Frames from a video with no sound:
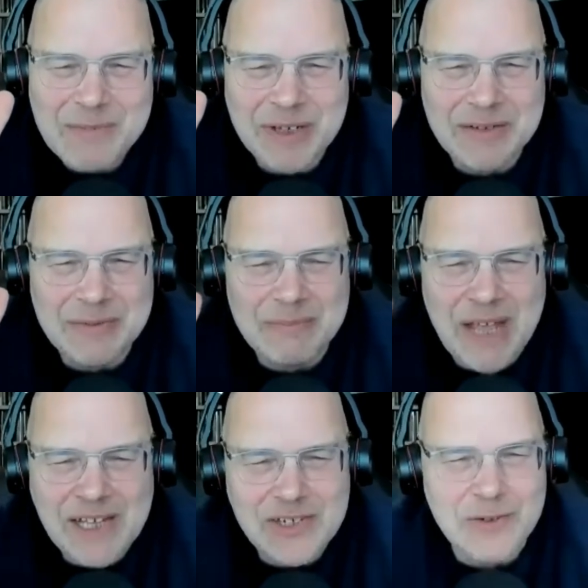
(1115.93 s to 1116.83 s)
but
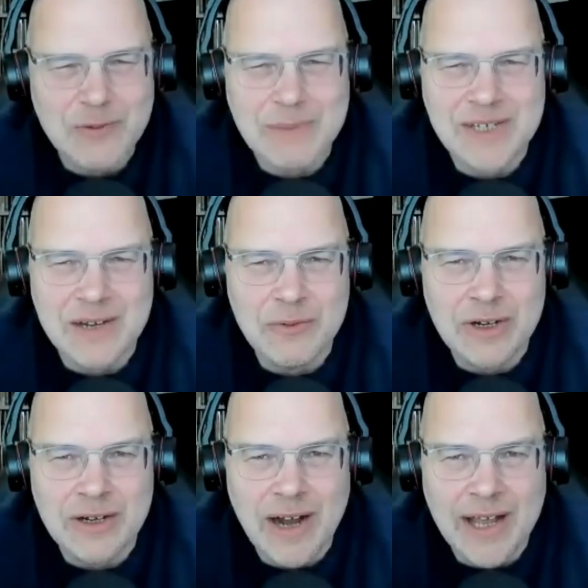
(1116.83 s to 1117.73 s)
imagine a website
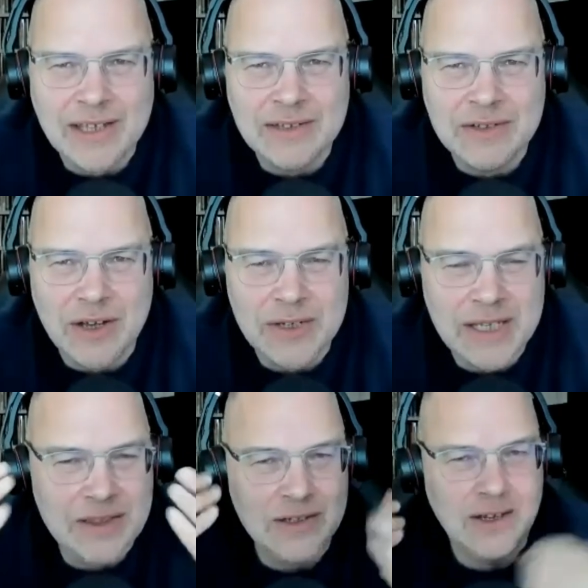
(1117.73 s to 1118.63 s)
where I could go
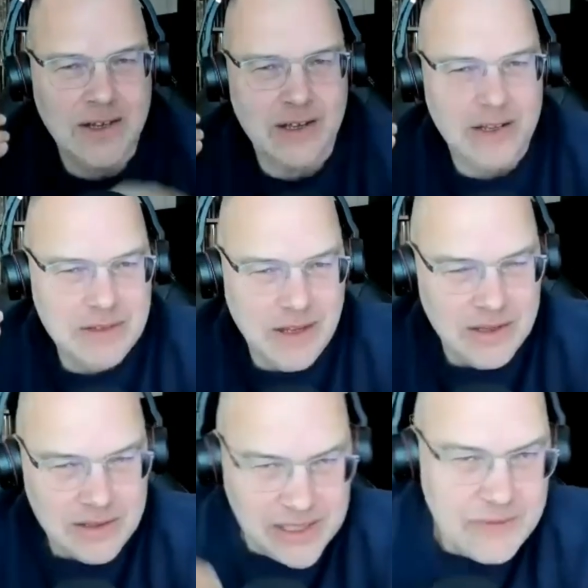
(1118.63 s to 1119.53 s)
either
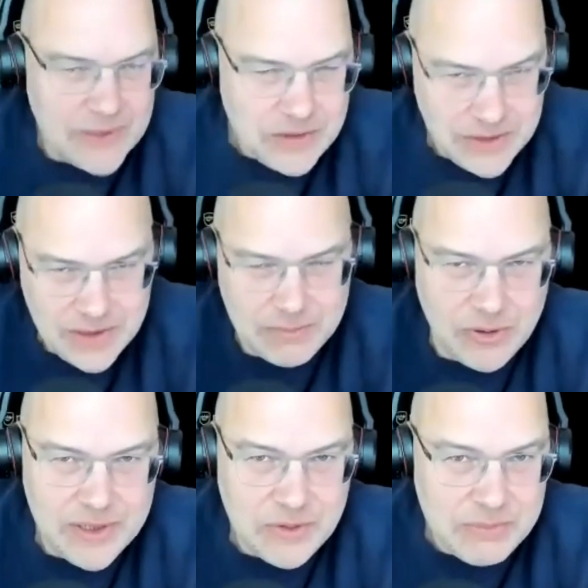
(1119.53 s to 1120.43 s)
uh, individually to your
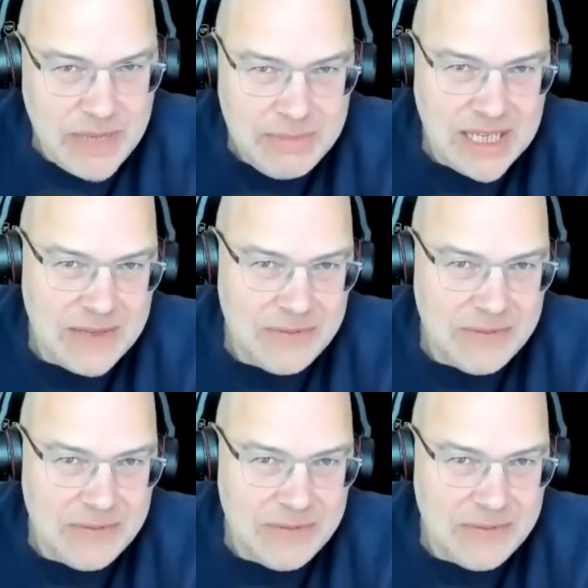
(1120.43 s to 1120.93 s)
point, or maybe yeah.